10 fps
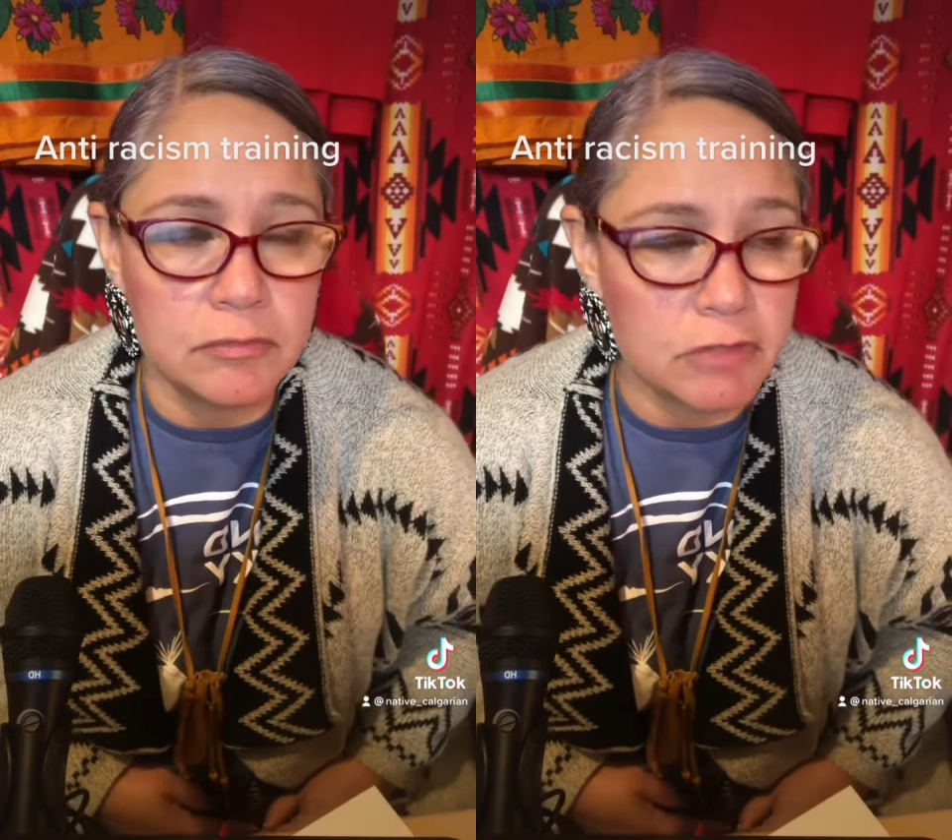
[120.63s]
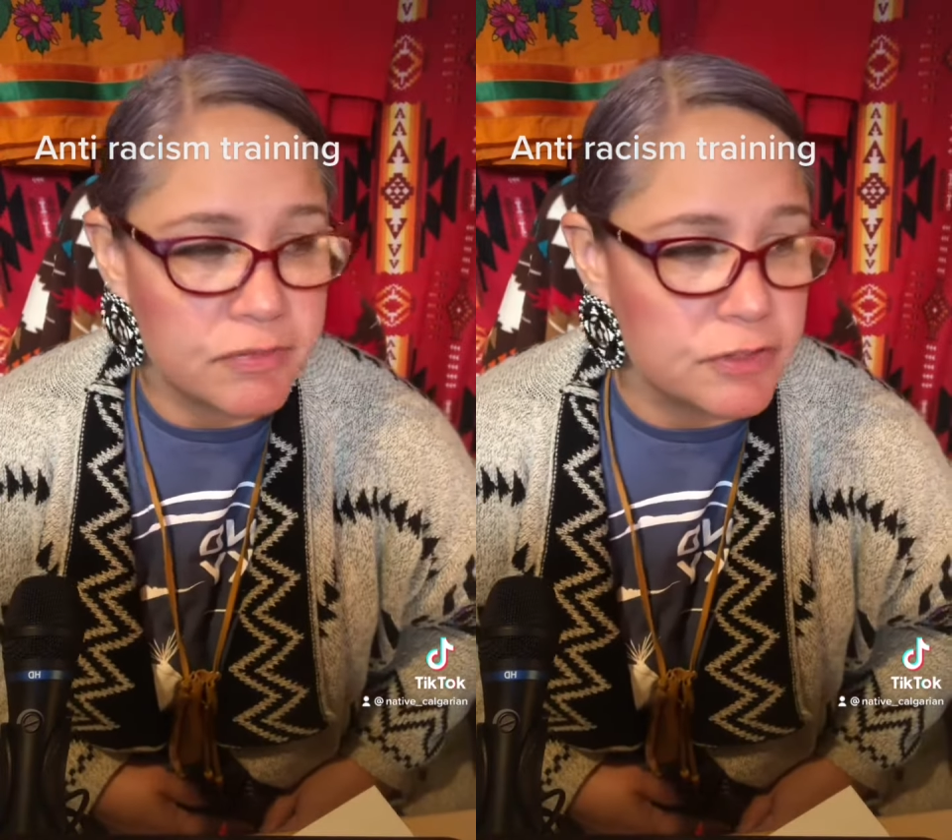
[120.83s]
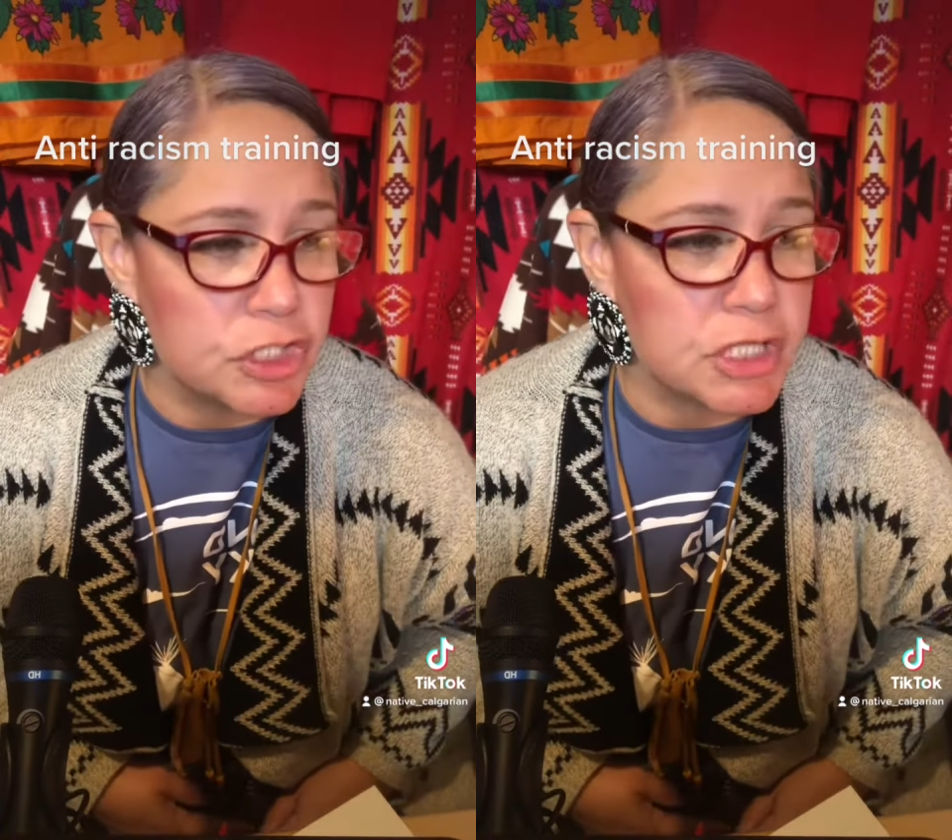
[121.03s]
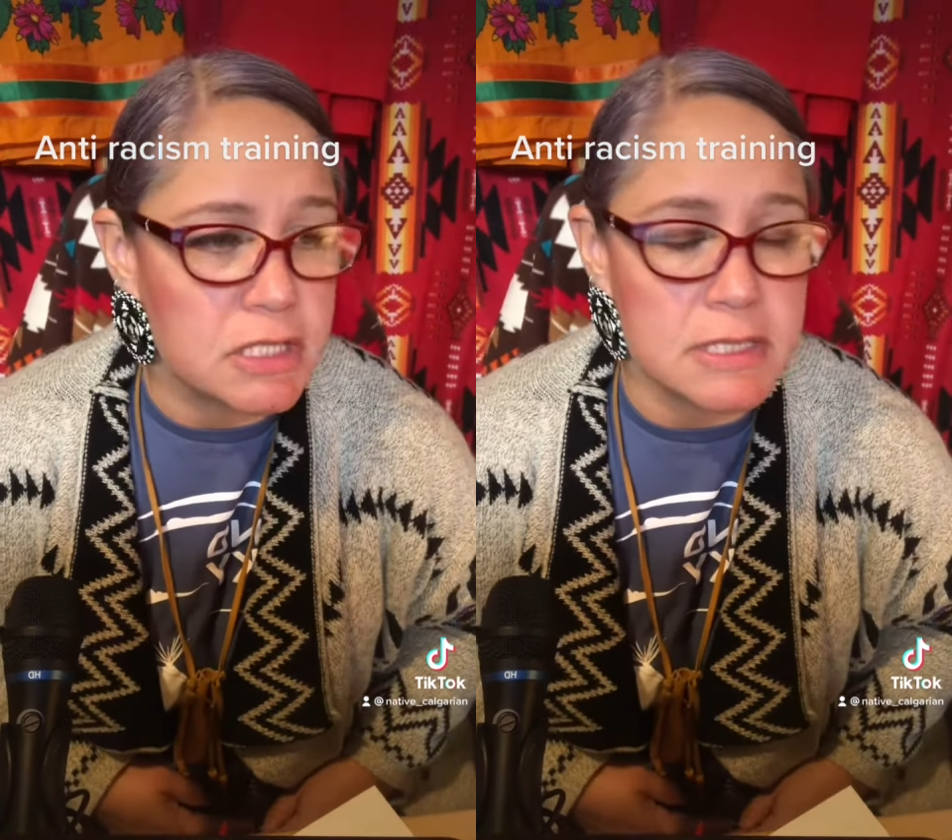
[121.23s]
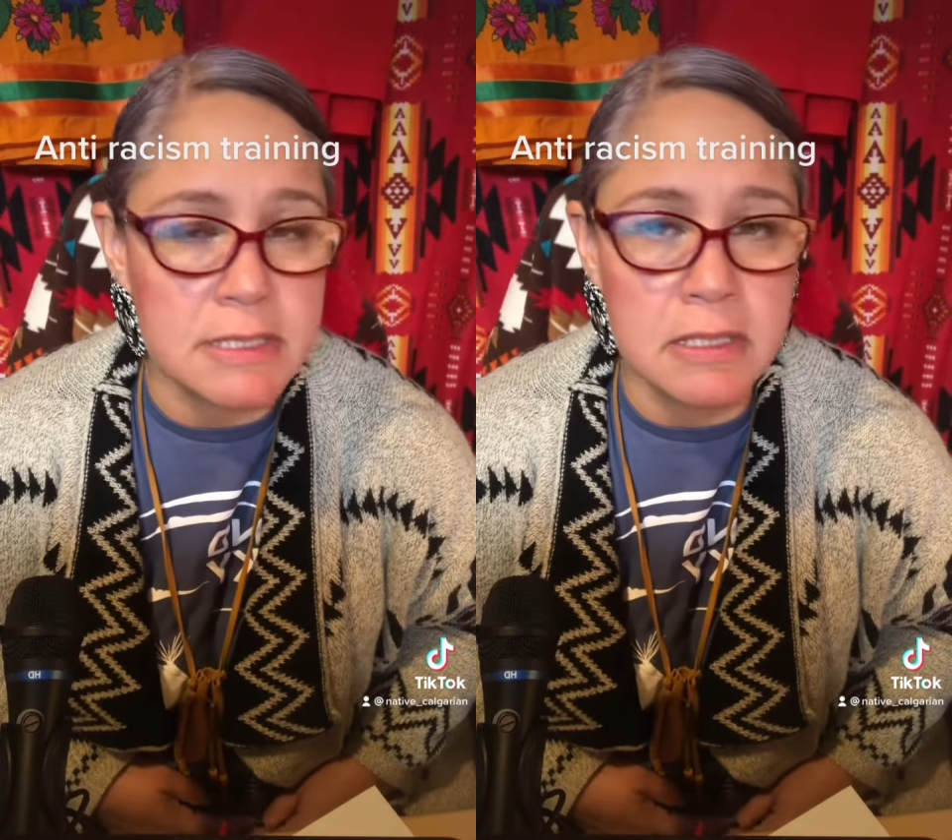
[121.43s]

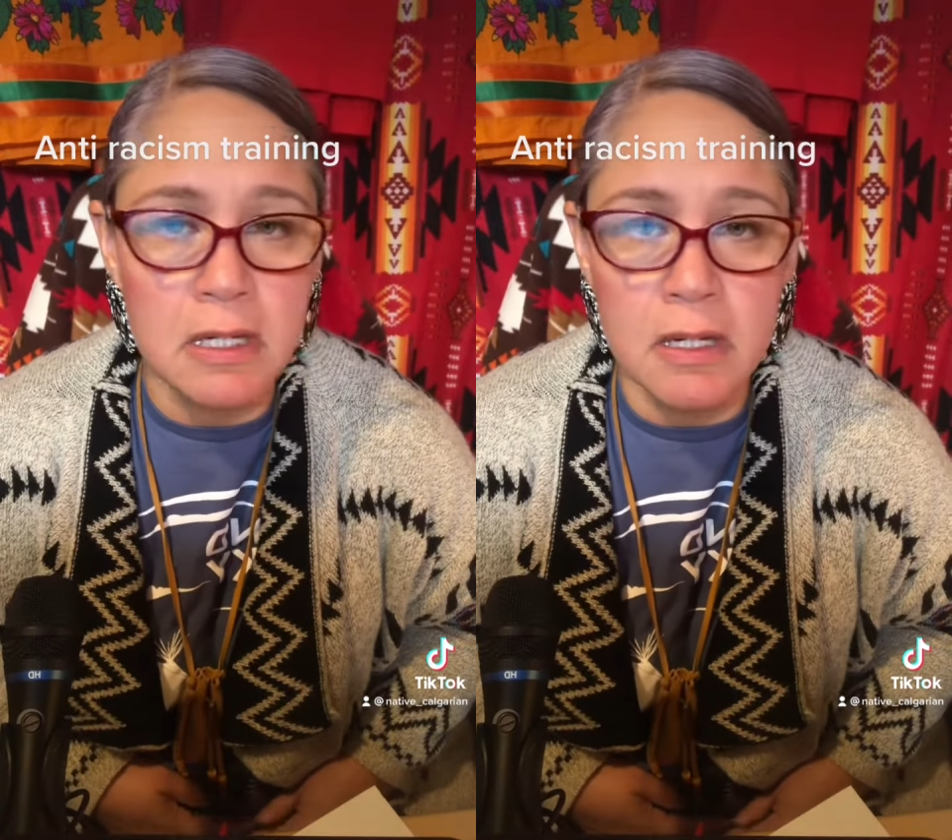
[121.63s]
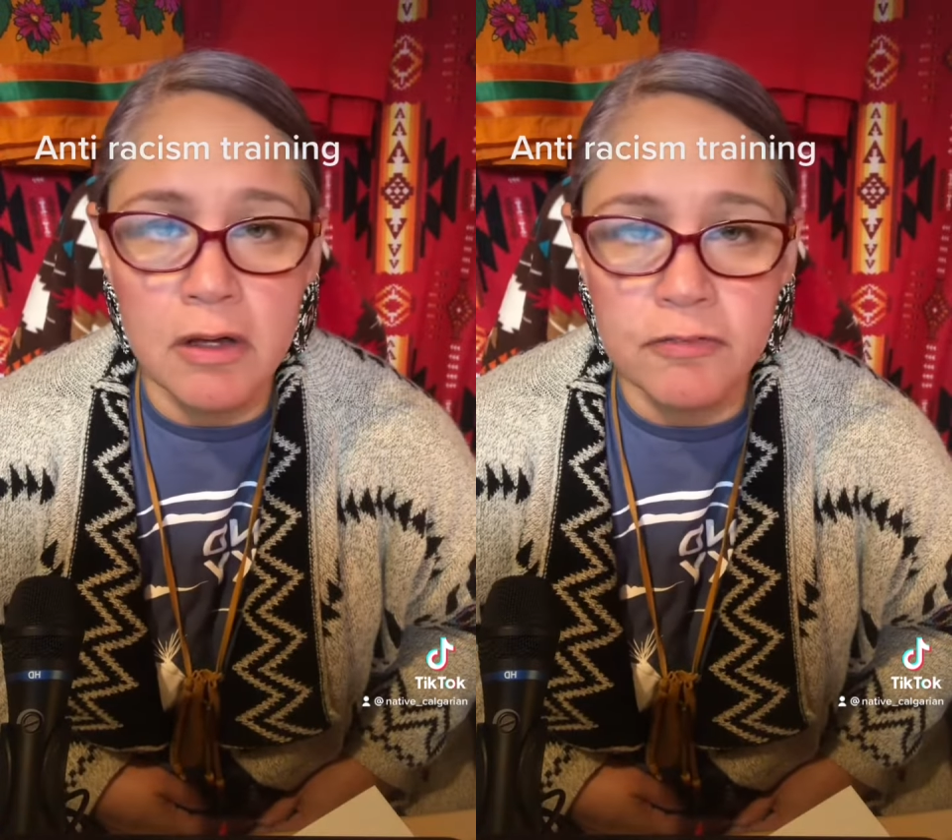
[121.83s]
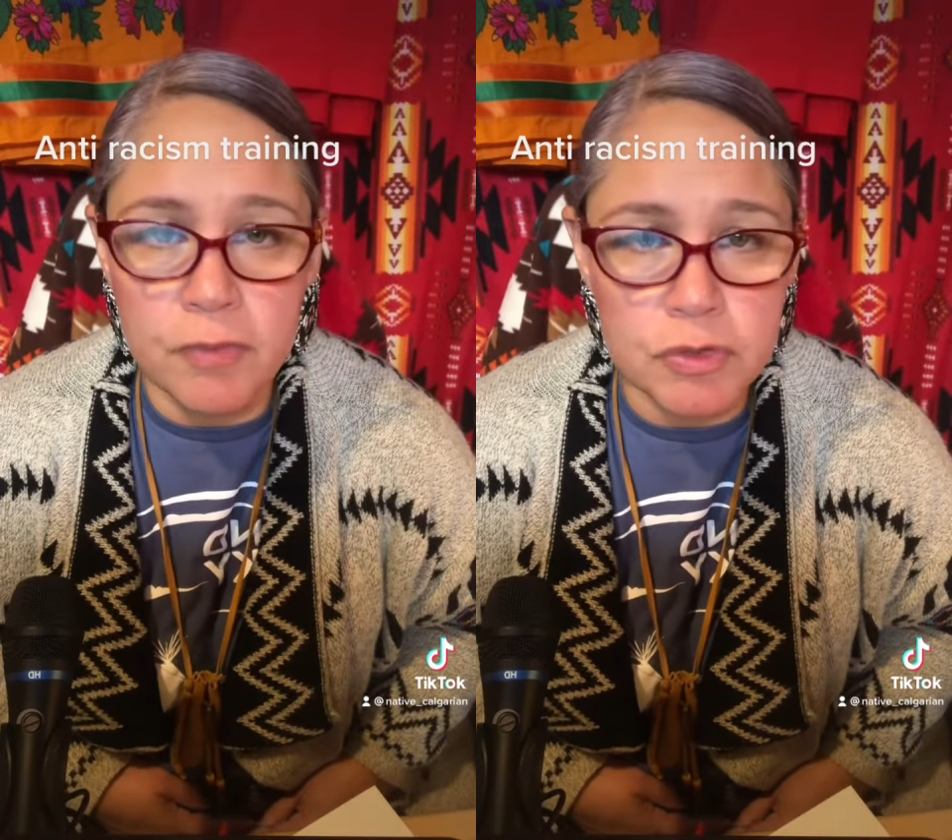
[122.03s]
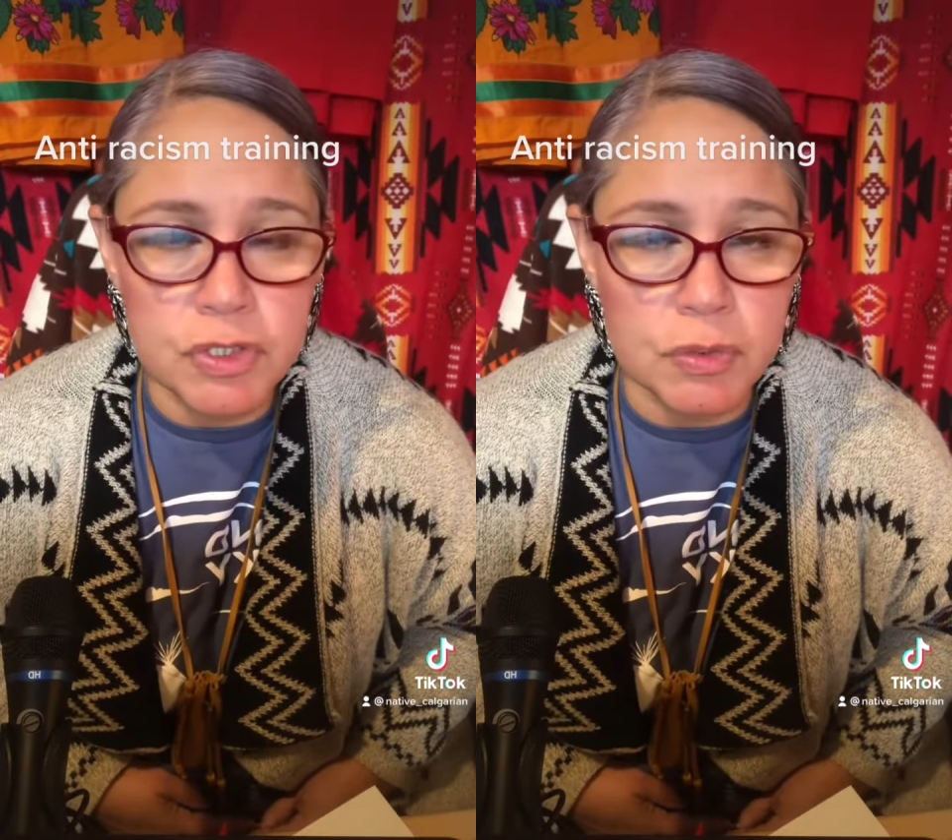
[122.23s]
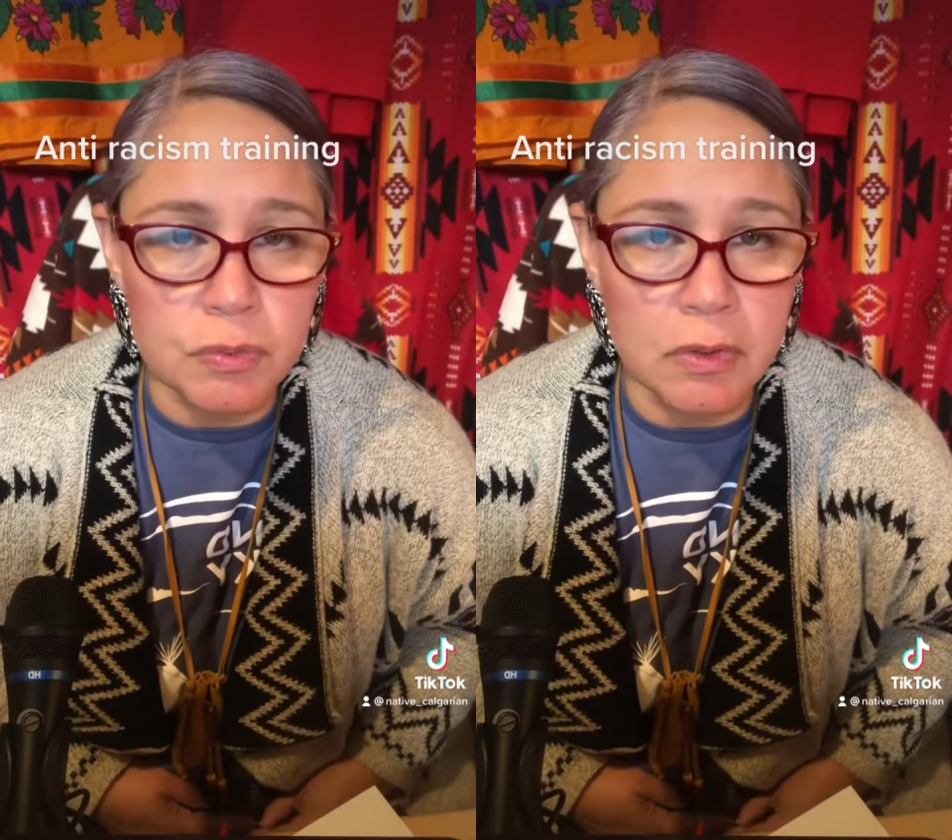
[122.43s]
refugees, folks
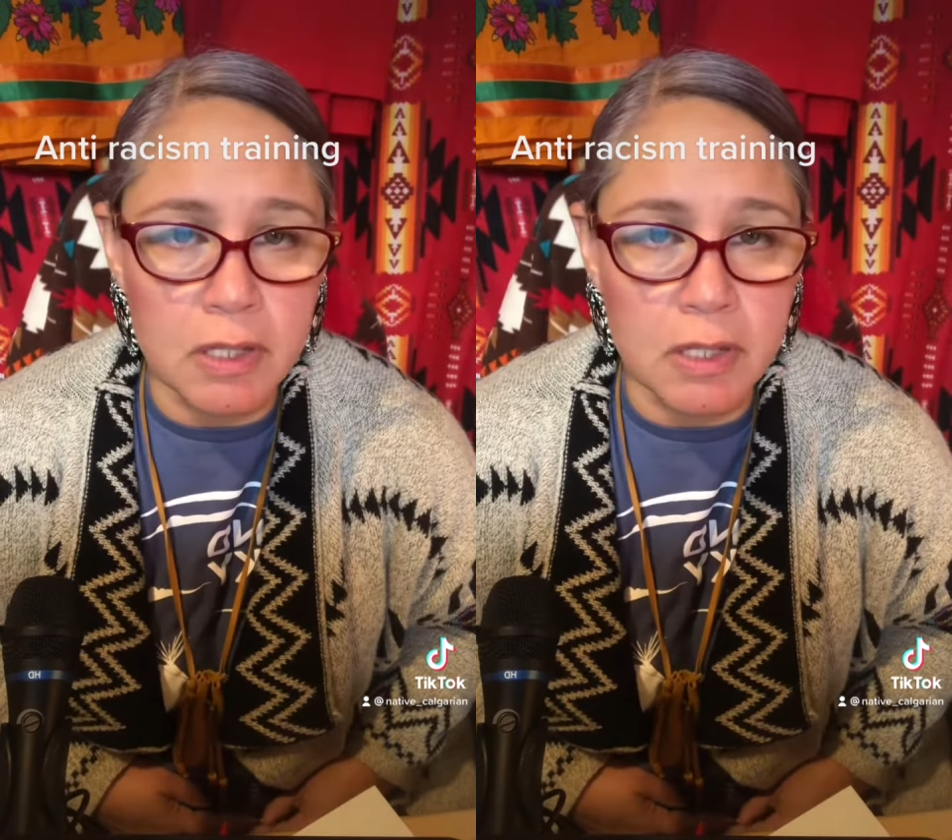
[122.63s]
who